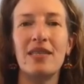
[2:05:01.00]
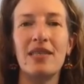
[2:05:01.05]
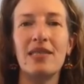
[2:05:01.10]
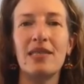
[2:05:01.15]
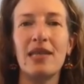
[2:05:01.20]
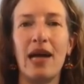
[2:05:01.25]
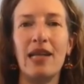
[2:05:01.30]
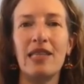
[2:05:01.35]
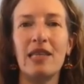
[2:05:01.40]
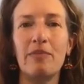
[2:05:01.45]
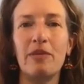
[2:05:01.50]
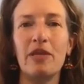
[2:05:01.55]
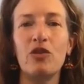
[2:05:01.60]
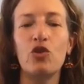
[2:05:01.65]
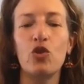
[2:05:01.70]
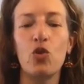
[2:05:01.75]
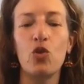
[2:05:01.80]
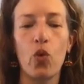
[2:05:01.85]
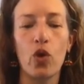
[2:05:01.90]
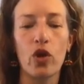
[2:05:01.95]
these concepts
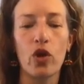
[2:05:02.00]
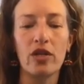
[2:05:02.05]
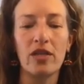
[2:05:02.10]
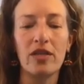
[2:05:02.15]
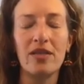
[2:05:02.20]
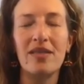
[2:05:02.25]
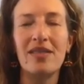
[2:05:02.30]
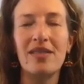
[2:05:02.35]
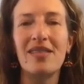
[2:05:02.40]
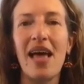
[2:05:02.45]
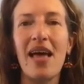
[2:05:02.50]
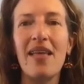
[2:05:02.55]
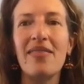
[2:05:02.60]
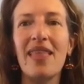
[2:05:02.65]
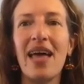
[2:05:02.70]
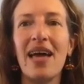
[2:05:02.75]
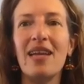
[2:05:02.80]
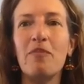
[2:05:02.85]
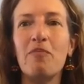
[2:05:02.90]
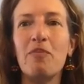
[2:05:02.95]
into words,
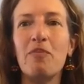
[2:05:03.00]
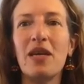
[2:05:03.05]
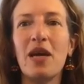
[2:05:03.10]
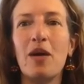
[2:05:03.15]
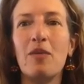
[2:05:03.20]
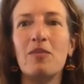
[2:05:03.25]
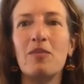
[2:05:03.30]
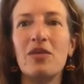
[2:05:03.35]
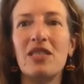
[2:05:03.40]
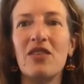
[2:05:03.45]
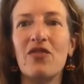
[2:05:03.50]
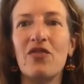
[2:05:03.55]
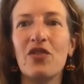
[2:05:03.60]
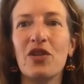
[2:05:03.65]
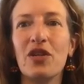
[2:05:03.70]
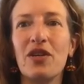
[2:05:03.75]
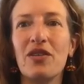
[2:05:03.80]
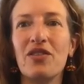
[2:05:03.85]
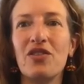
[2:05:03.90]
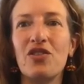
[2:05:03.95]
that it becomes
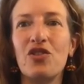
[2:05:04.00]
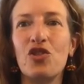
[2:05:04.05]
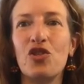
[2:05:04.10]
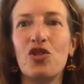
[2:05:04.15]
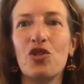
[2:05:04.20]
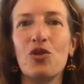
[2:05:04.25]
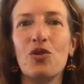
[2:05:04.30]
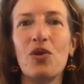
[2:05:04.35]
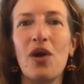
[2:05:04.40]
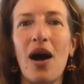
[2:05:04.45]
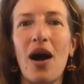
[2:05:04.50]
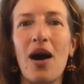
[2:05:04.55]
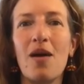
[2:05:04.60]
difficult to,